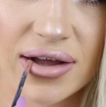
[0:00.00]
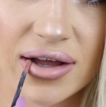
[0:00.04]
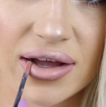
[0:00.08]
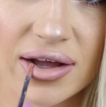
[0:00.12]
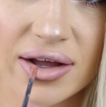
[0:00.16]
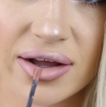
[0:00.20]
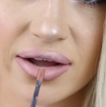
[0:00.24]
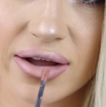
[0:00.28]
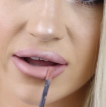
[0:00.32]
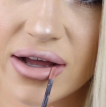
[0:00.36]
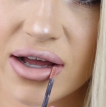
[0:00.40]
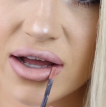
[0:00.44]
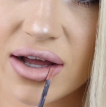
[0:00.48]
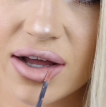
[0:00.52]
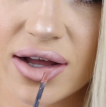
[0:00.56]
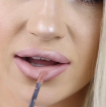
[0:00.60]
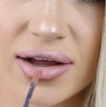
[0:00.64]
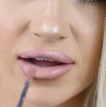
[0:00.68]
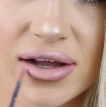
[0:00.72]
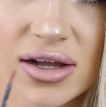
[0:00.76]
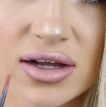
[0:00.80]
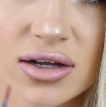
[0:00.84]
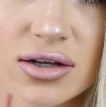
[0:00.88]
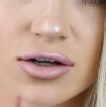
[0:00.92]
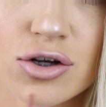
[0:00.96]

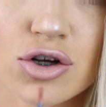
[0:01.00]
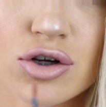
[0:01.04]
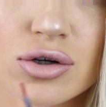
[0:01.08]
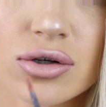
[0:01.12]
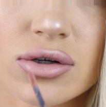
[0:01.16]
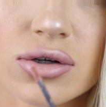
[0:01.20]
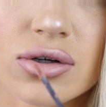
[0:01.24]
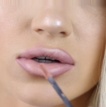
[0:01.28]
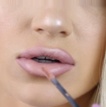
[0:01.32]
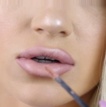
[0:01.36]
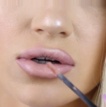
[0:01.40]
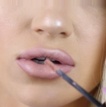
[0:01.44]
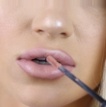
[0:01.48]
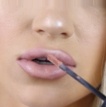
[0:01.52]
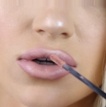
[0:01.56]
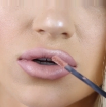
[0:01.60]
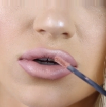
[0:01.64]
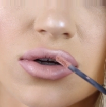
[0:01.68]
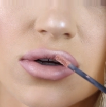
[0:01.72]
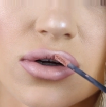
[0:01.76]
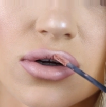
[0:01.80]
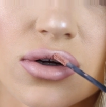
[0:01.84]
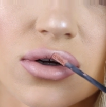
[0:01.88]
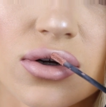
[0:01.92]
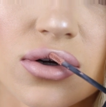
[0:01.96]

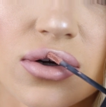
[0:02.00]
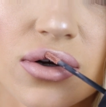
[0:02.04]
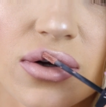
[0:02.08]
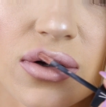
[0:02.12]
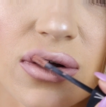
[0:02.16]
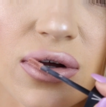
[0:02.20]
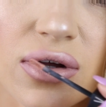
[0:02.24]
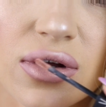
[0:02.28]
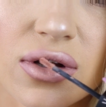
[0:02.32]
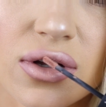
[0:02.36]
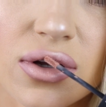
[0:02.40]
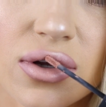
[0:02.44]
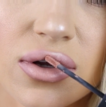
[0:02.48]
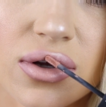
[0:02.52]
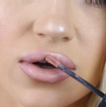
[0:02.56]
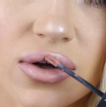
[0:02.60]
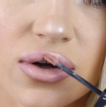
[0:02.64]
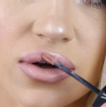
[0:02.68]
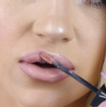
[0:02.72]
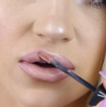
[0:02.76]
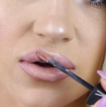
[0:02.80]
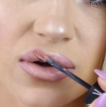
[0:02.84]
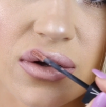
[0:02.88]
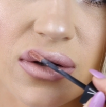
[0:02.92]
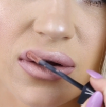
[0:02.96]

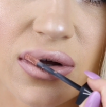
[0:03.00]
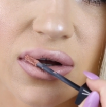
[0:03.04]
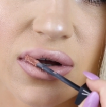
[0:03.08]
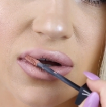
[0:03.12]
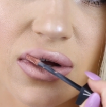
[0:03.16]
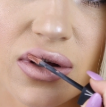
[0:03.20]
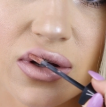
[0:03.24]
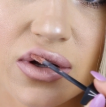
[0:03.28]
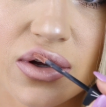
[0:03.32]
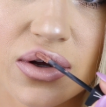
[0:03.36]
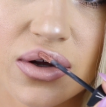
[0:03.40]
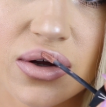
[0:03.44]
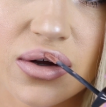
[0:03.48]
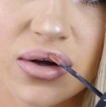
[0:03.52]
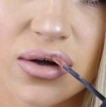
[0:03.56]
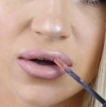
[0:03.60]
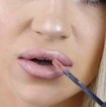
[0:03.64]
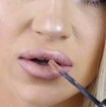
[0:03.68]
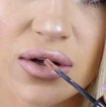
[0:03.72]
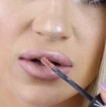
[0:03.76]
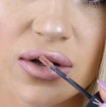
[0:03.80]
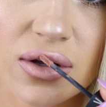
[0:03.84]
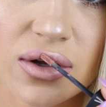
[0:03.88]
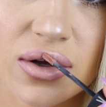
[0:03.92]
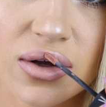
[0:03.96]

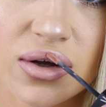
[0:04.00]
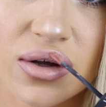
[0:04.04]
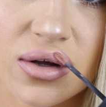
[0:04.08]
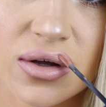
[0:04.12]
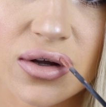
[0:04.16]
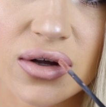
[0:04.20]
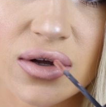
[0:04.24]
(silence)